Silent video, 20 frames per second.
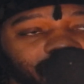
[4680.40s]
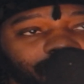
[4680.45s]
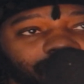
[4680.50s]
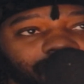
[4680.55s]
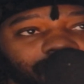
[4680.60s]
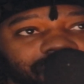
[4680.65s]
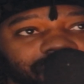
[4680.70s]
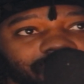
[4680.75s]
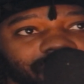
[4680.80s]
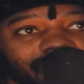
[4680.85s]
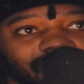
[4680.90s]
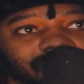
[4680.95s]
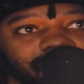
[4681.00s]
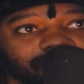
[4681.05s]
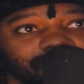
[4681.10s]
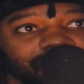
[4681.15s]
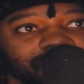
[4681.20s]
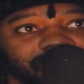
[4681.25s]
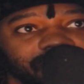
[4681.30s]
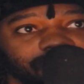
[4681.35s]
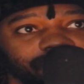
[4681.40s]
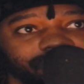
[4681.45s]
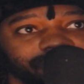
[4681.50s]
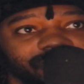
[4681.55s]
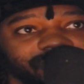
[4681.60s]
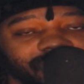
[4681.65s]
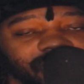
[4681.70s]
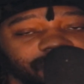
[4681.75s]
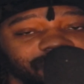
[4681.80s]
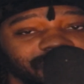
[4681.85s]
I want you guys to be able to
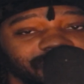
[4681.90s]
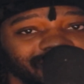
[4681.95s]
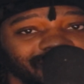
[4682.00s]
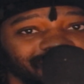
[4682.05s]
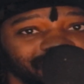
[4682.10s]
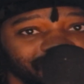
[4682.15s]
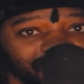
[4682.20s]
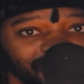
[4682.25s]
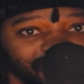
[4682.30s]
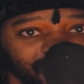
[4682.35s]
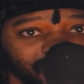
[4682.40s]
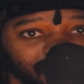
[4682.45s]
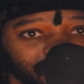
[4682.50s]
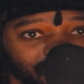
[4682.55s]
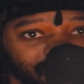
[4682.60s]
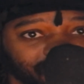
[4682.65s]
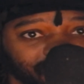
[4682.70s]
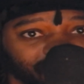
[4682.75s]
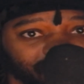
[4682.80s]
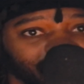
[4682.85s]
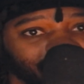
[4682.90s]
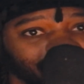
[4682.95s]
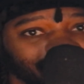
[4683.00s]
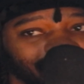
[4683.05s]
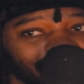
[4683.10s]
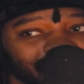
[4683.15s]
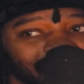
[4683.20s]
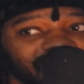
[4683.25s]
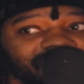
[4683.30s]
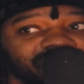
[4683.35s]
develop together, right?
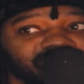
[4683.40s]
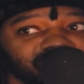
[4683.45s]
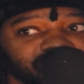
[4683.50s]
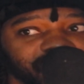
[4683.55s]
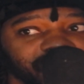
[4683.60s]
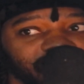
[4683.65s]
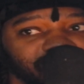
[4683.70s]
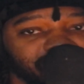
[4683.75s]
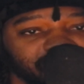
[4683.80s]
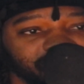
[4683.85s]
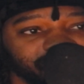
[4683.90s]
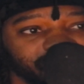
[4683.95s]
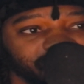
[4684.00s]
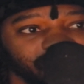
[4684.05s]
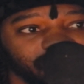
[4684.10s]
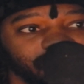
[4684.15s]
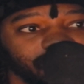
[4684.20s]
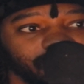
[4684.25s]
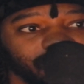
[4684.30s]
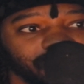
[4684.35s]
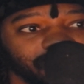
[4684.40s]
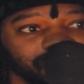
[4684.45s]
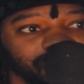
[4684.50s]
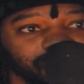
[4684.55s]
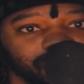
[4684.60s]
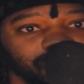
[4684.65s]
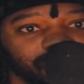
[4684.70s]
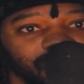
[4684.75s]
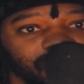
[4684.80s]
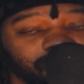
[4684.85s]
Like even ChatGPT lets
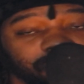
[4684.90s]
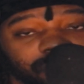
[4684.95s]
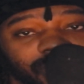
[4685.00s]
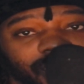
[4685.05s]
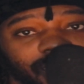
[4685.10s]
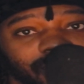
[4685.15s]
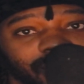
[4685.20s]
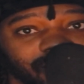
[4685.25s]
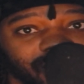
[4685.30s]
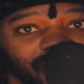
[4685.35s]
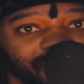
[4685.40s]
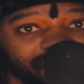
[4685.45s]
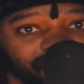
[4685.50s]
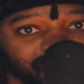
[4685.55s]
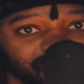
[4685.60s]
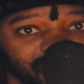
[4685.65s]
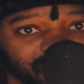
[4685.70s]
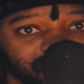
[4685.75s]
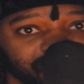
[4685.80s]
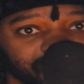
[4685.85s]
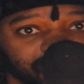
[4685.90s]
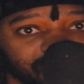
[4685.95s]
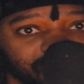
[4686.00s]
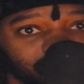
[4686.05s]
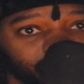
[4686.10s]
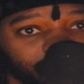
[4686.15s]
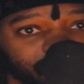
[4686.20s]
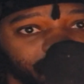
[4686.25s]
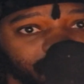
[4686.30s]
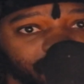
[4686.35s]
you combine conversations
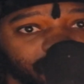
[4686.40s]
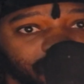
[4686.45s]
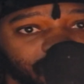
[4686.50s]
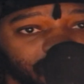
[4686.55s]
where